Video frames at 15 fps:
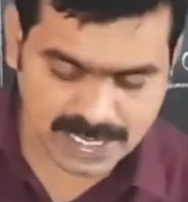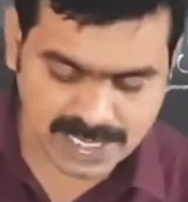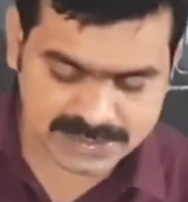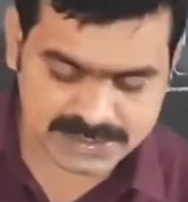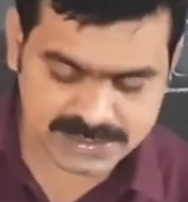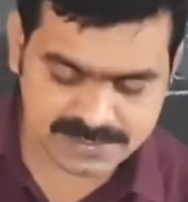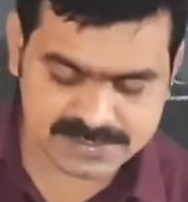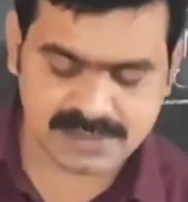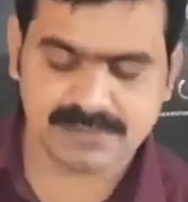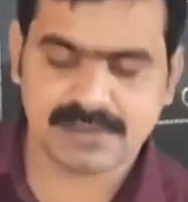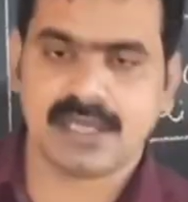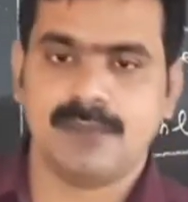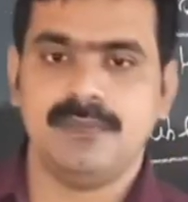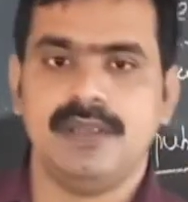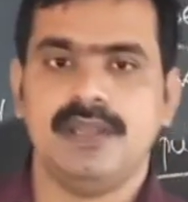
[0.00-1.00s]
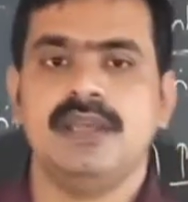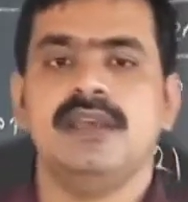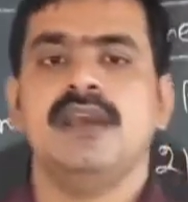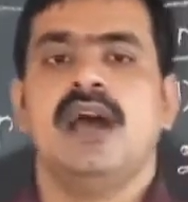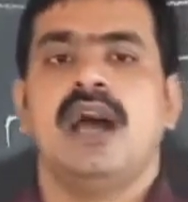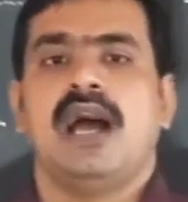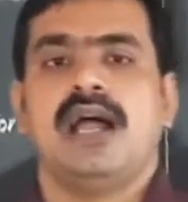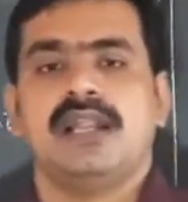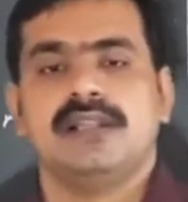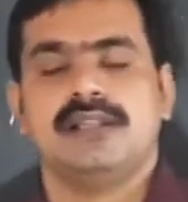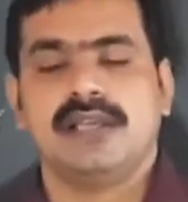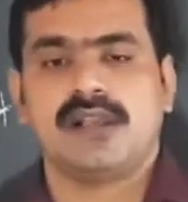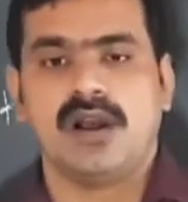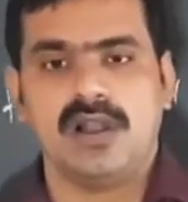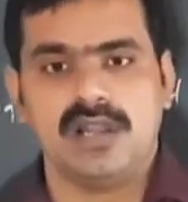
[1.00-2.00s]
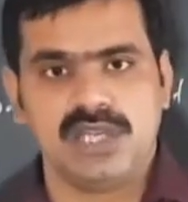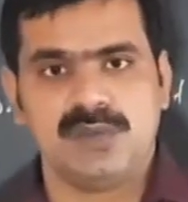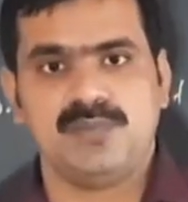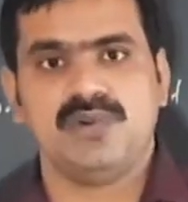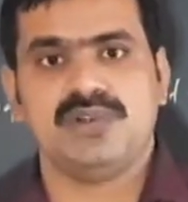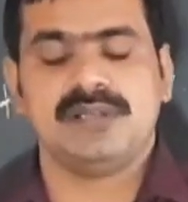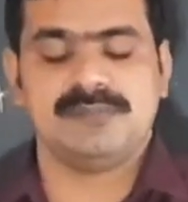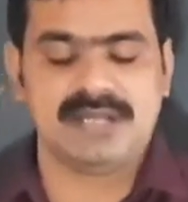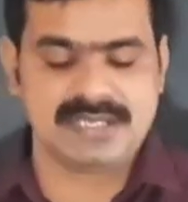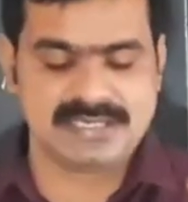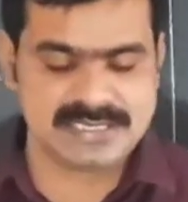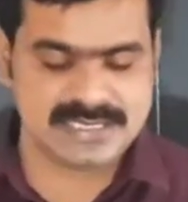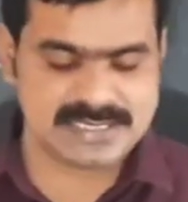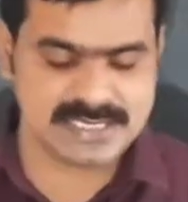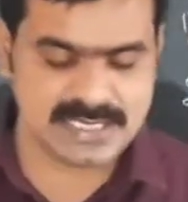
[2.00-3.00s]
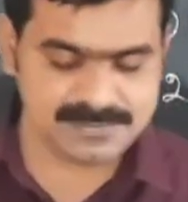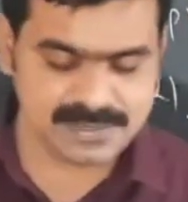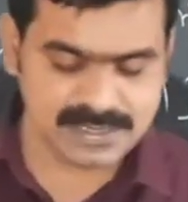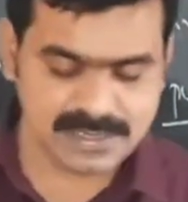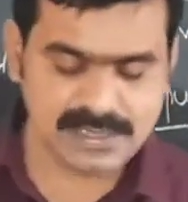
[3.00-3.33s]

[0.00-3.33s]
activities of the company, and they contribute assets of the